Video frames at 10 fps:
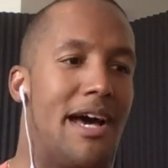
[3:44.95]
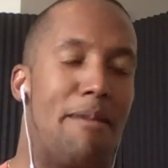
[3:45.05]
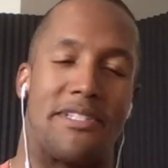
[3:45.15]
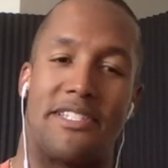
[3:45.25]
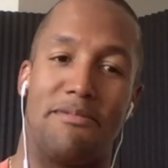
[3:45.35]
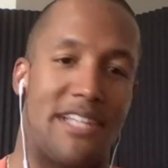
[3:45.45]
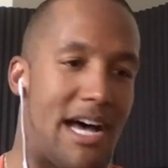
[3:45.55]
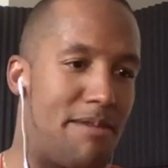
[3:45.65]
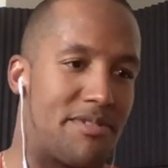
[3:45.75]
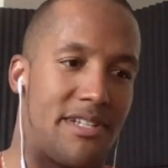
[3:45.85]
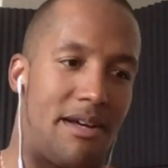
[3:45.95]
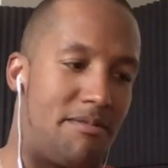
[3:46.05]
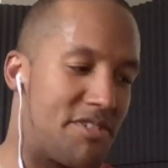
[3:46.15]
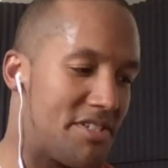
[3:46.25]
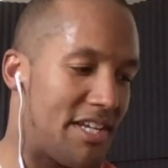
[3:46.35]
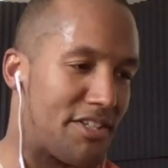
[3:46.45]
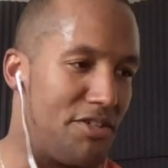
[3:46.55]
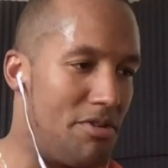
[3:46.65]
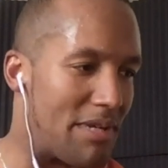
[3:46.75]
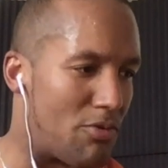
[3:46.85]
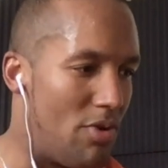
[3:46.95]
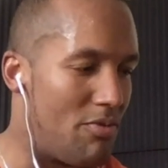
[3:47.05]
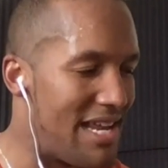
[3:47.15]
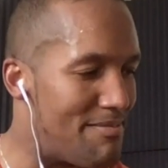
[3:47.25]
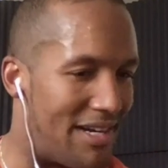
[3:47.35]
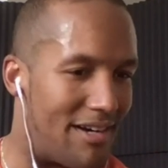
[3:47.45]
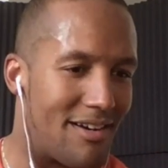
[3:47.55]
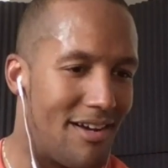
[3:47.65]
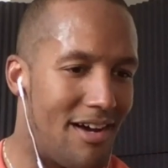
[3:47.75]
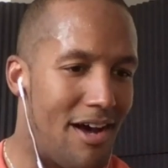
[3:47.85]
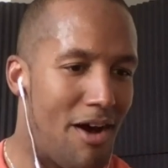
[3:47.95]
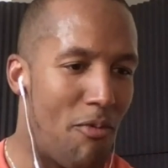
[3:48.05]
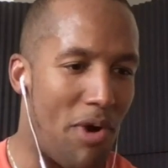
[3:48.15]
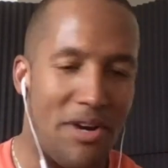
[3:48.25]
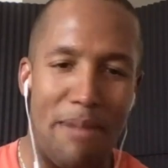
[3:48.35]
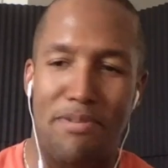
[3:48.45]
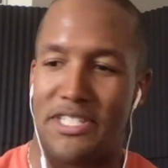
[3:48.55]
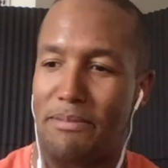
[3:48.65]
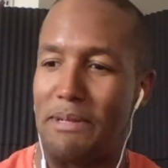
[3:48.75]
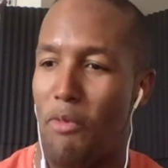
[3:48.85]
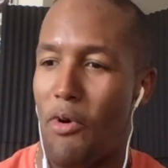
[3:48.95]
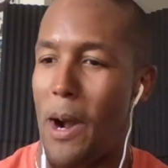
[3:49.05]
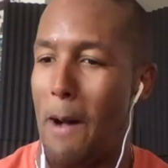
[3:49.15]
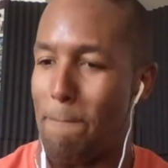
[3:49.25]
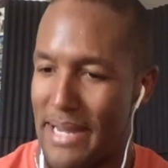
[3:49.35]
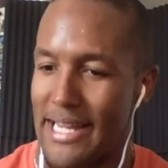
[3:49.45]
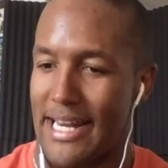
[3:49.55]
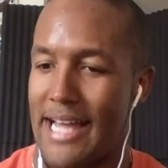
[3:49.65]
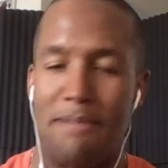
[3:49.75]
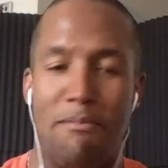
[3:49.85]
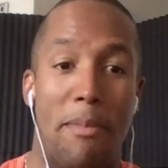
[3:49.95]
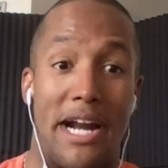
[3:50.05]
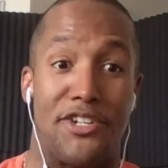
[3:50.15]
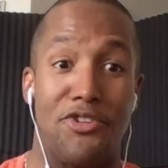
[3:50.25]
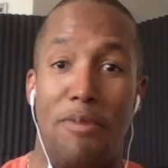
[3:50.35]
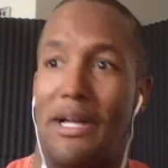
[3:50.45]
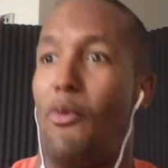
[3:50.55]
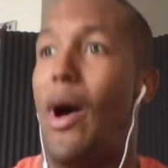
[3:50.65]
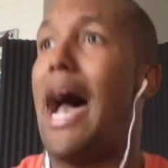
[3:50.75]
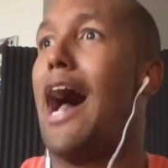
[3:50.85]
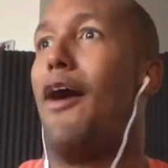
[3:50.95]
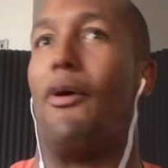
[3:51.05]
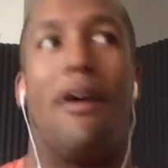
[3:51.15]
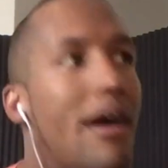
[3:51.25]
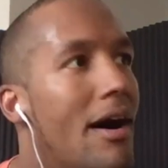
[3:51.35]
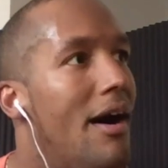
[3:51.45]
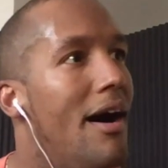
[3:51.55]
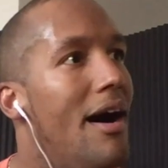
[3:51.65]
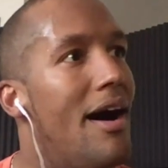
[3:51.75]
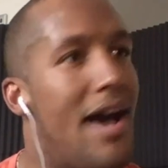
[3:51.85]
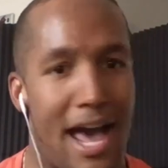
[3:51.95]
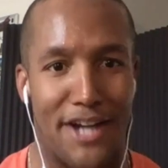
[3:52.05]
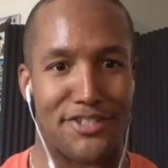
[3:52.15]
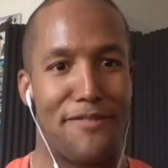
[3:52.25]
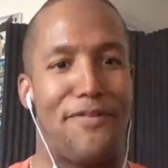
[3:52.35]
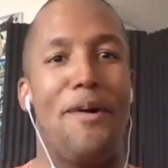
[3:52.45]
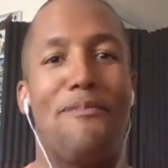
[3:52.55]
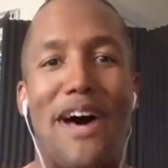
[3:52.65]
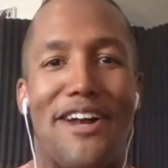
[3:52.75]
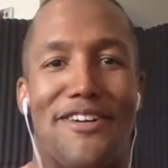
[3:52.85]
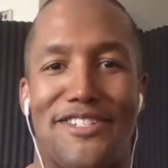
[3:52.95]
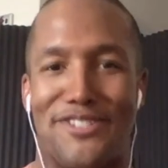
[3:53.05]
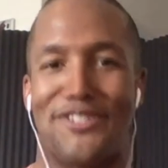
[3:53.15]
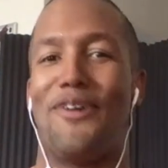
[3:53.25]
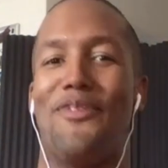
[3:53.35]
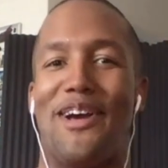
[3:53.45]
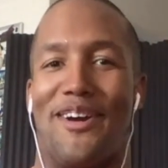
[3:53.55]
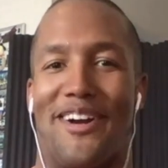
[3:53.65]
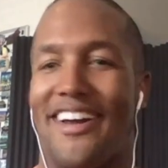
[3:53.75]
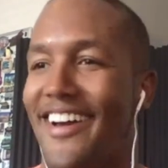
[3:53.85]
But sometimes I'm just like you. I'm like, what? Wait a minute. Why don't I put something more upbeat? And the moment I do, I'm like, wow. I actually feel better. This is so weird.